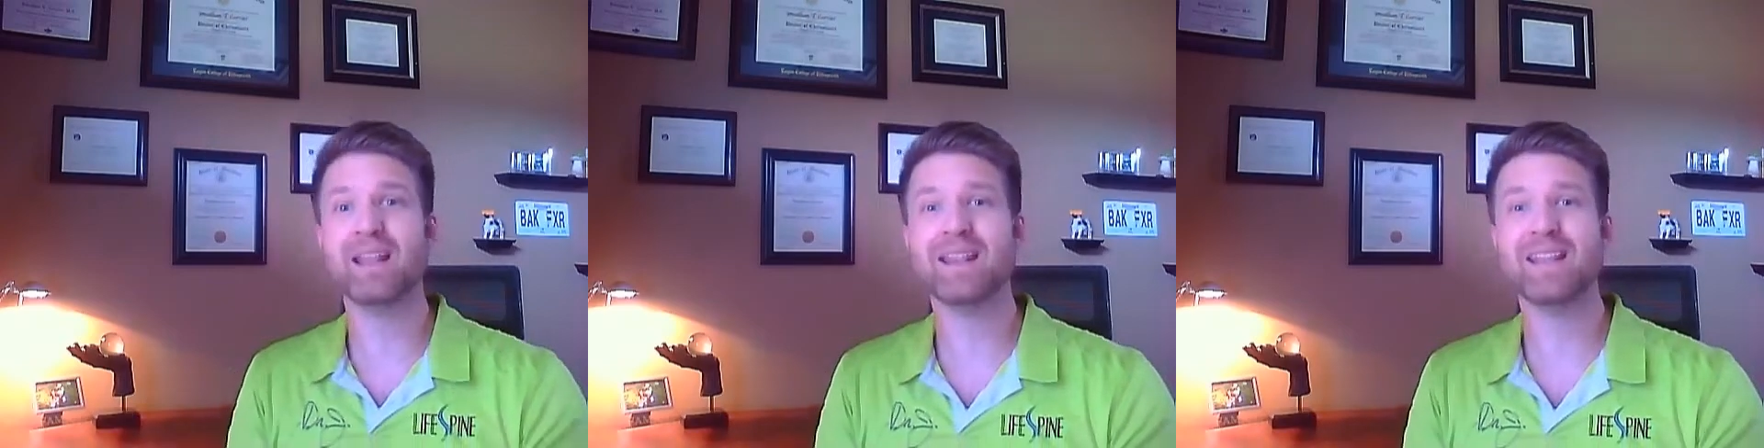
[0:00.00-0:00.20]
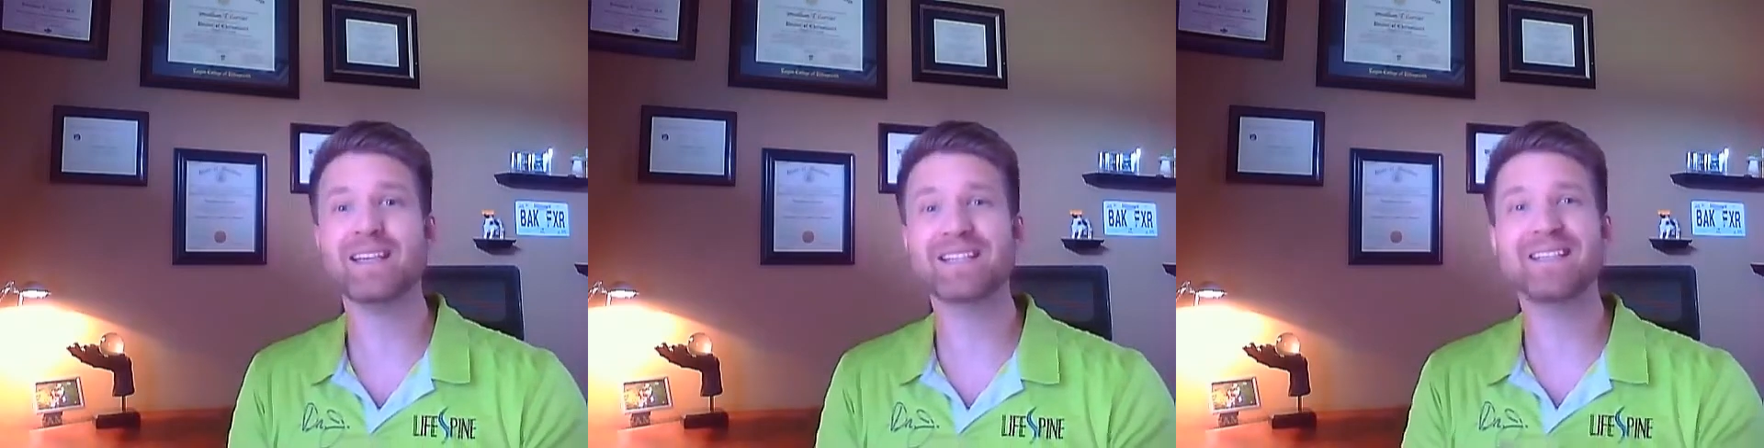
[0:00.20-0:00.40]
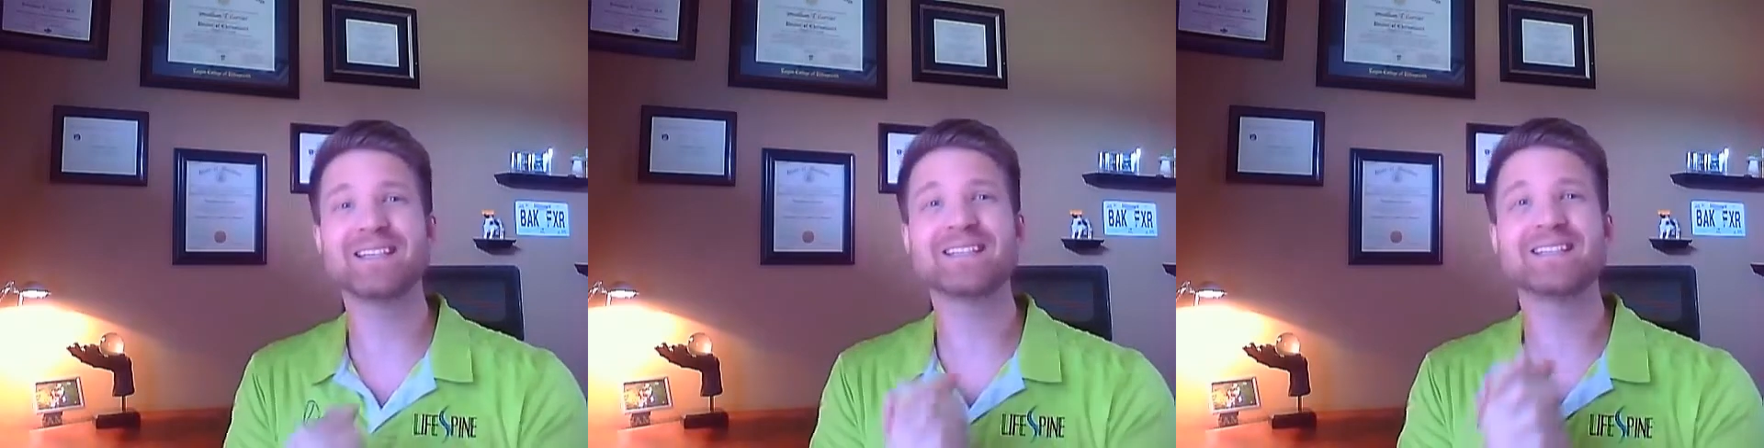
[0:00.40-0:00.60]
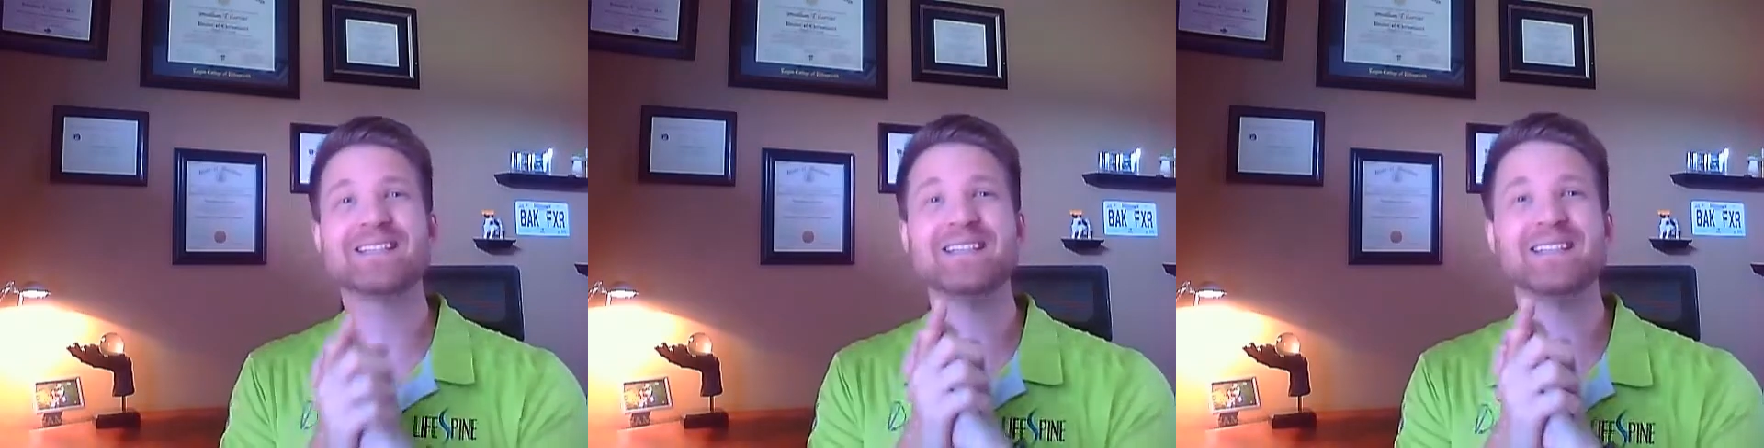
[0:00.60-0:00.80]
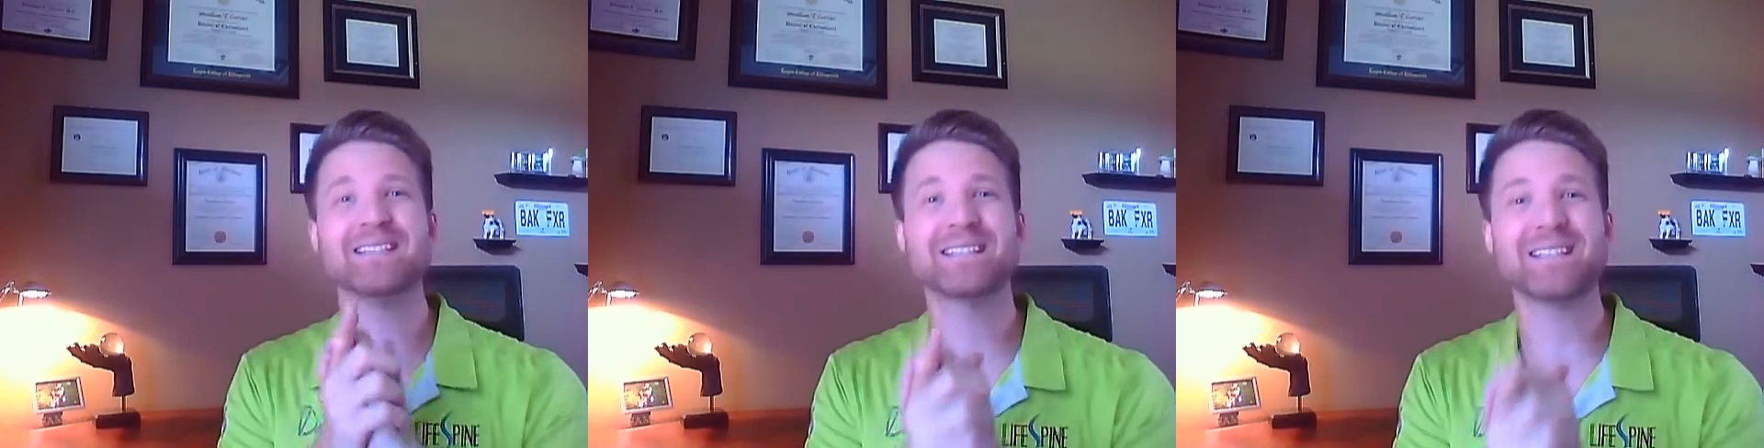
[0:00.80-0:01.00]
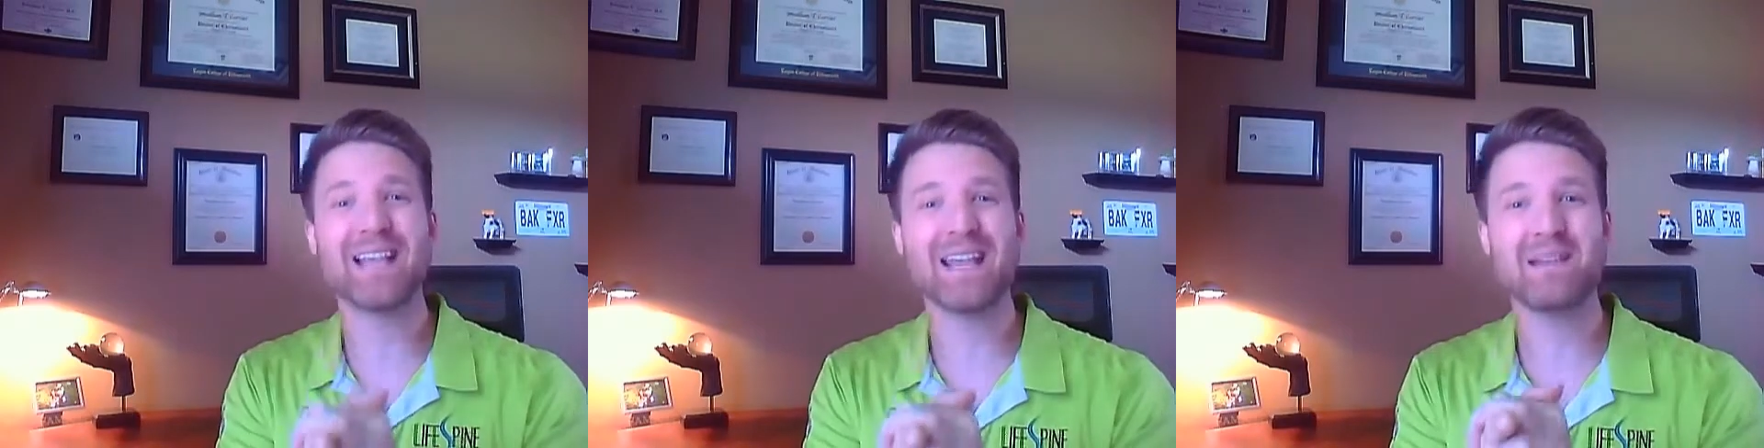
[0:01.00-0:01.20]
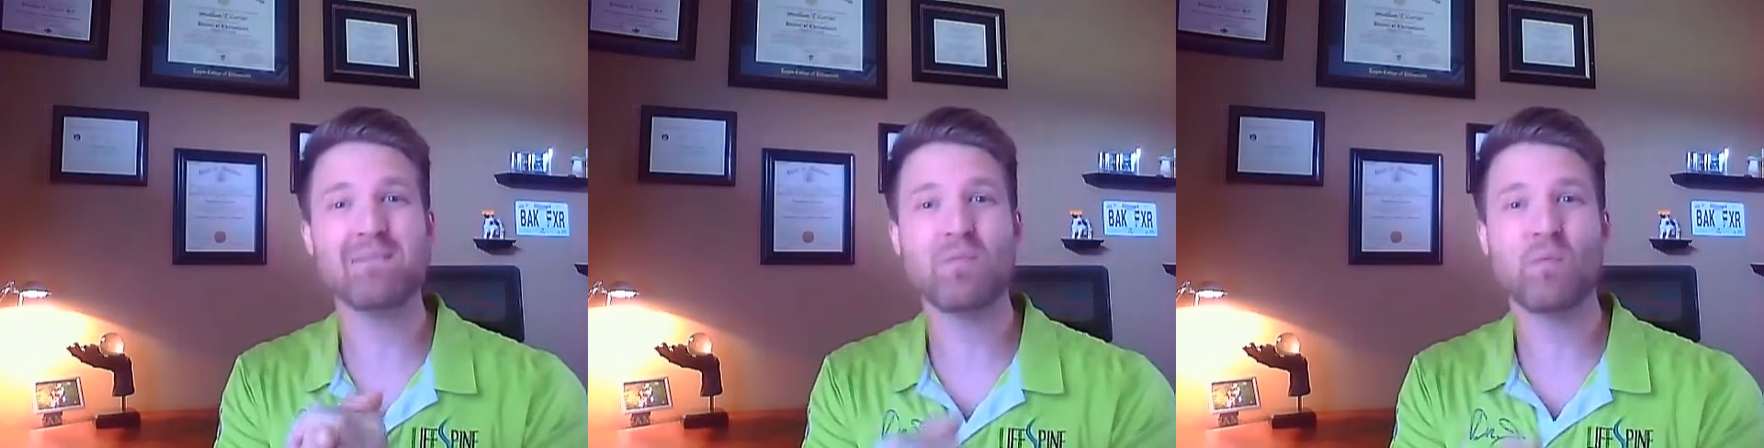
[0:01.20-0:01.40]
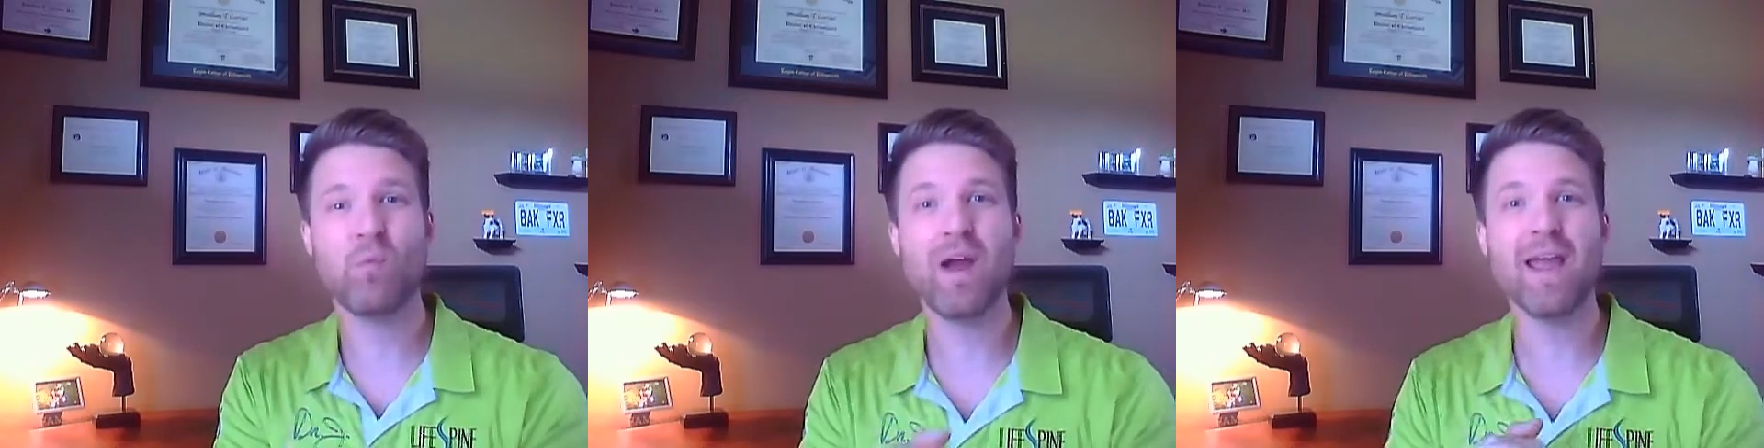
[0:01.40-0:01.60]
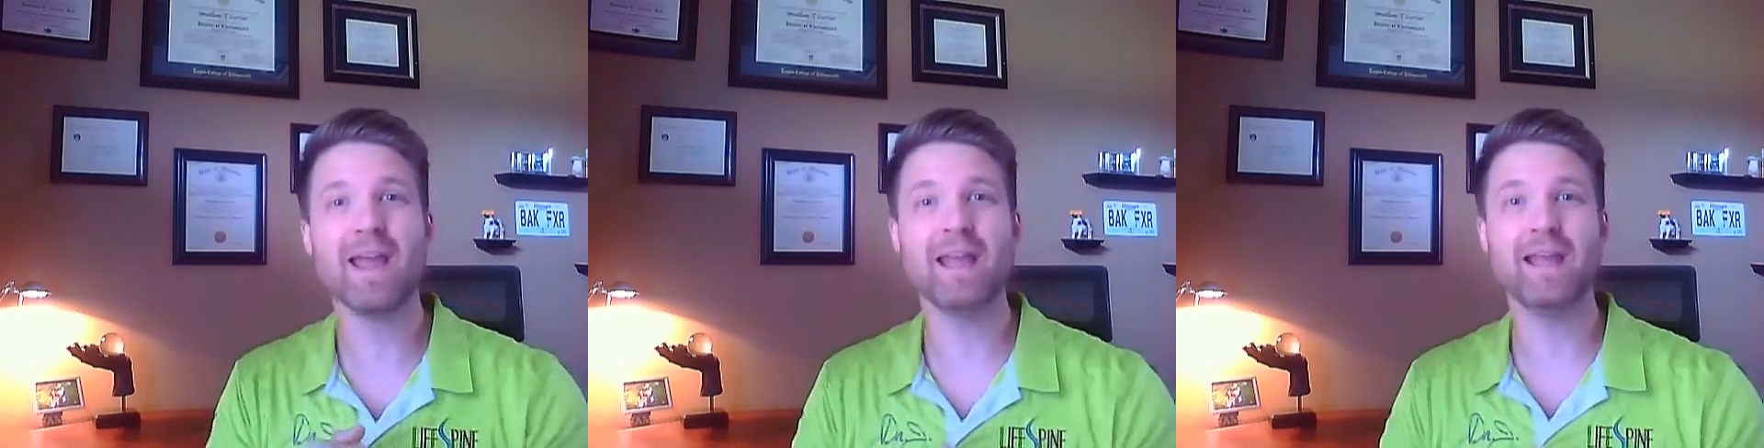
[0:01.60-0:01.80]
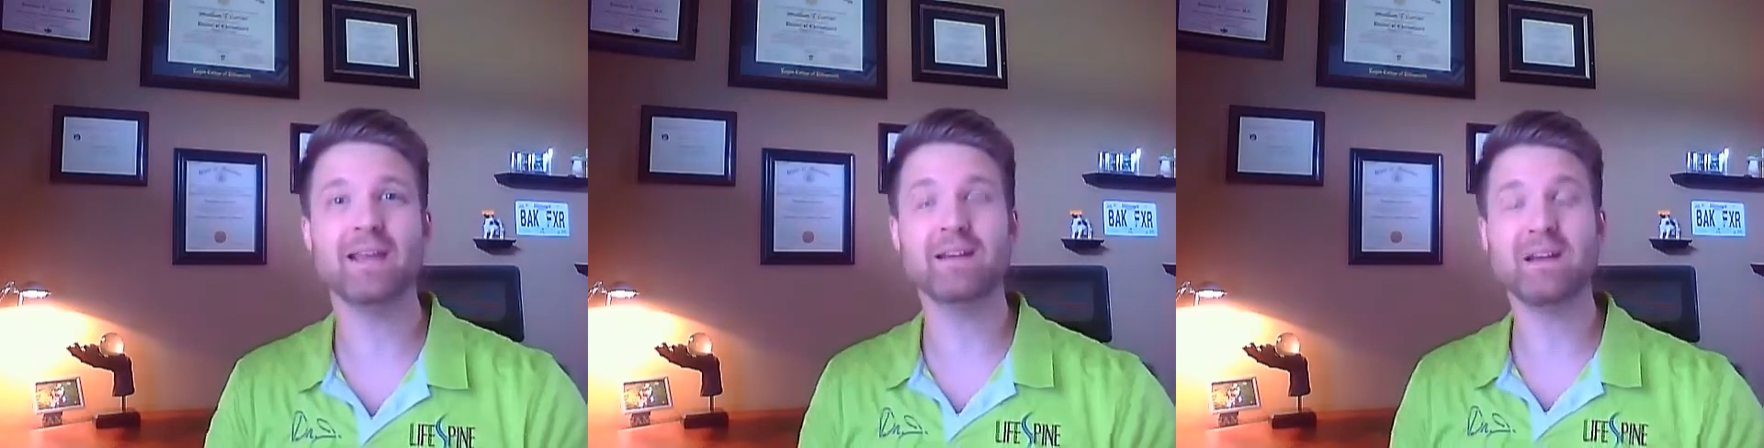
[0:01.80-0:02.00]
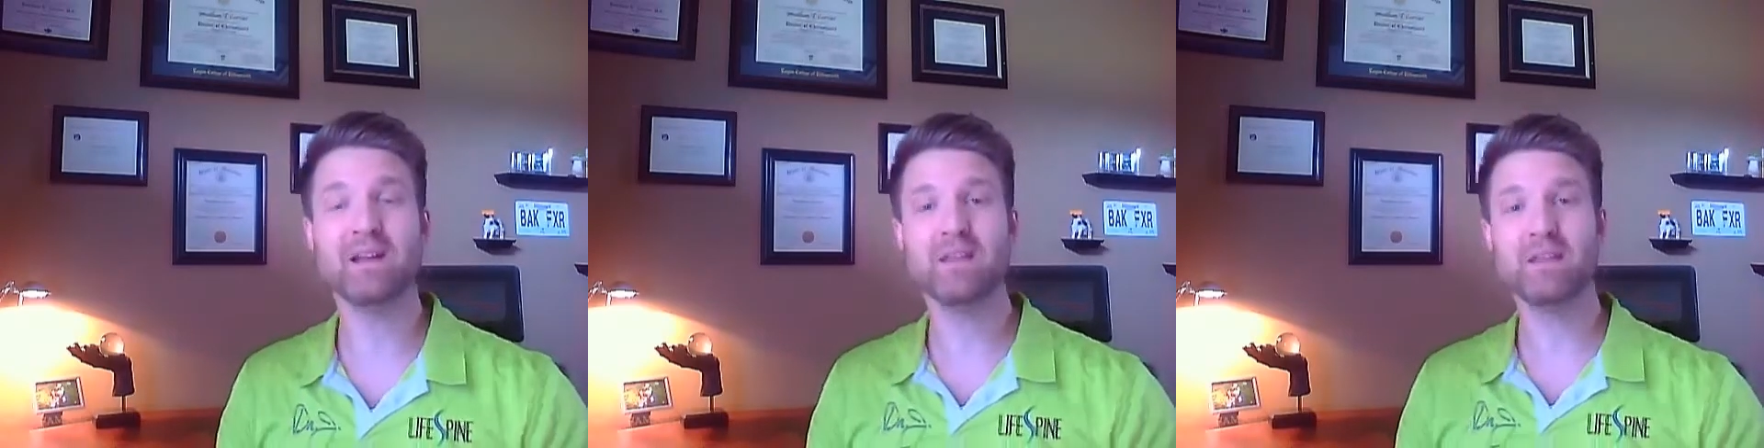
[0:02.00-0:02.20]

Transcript: This is the same way